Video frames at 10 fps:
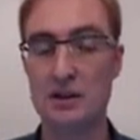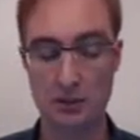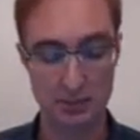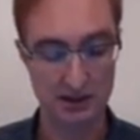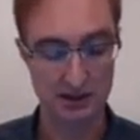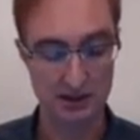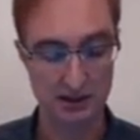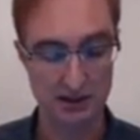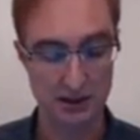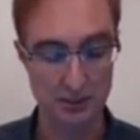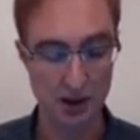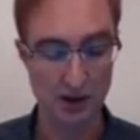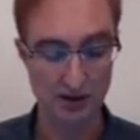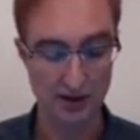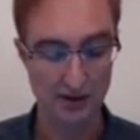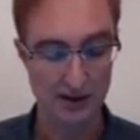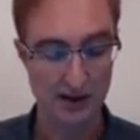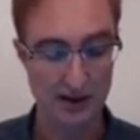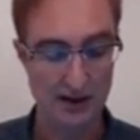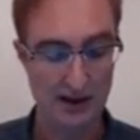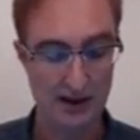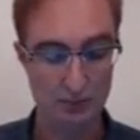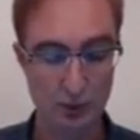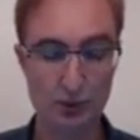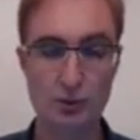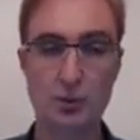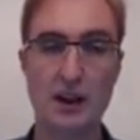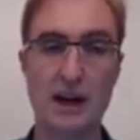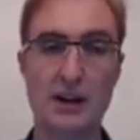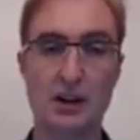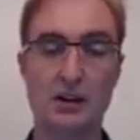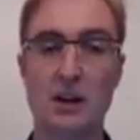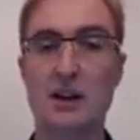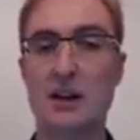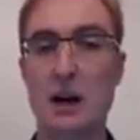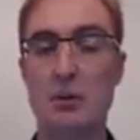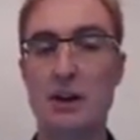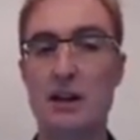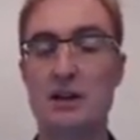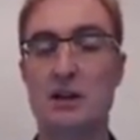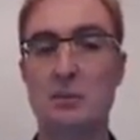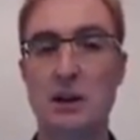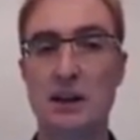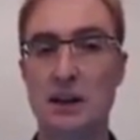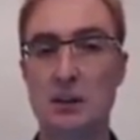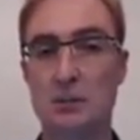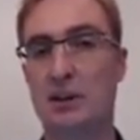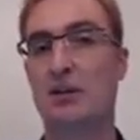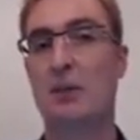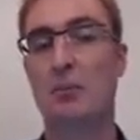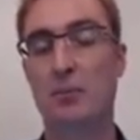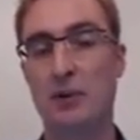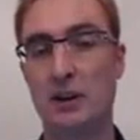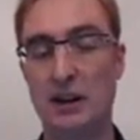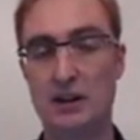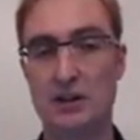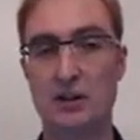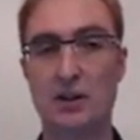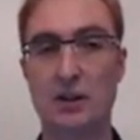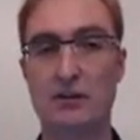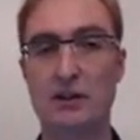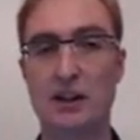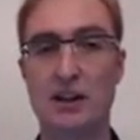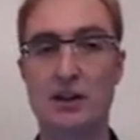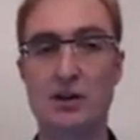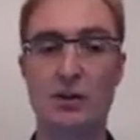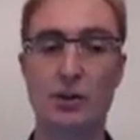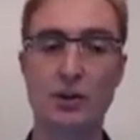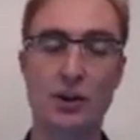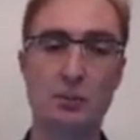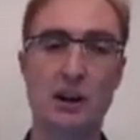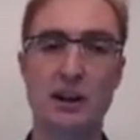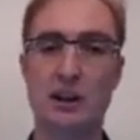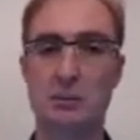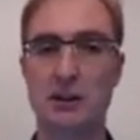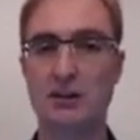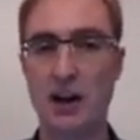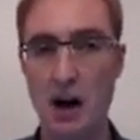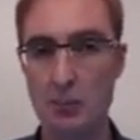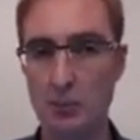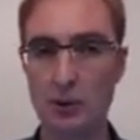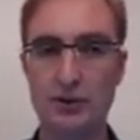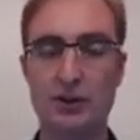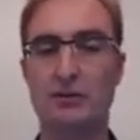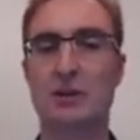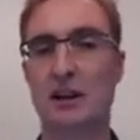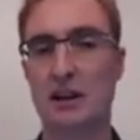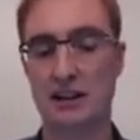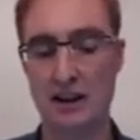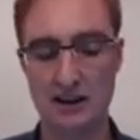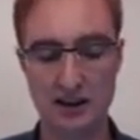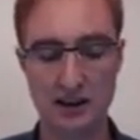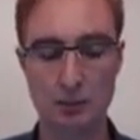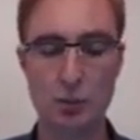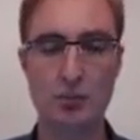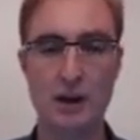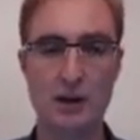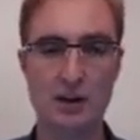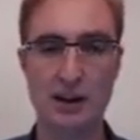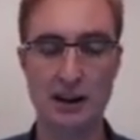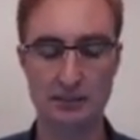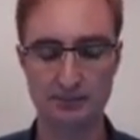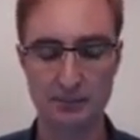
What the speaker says: is simply skipped over and we'll do without it. That will then just be a little bit of a glitch in the conversation, or there'll be a little bit of an or something like that, and it will be okay.